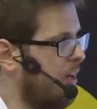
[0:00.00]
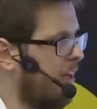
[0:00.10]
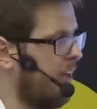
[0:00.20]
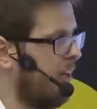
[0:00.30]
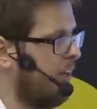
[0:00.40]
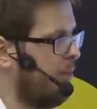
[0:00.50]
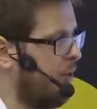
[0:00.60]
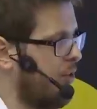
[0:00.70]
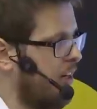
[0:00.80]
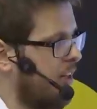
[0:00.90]
getting a
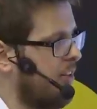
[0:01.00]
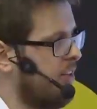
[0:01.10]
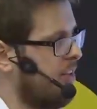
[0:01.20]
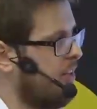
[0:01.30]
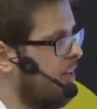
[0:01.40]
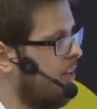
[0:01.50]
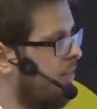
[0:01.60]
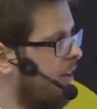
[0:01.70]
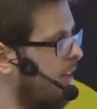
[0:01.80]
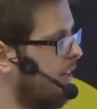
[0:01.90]
project
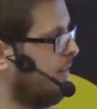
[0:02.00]
running.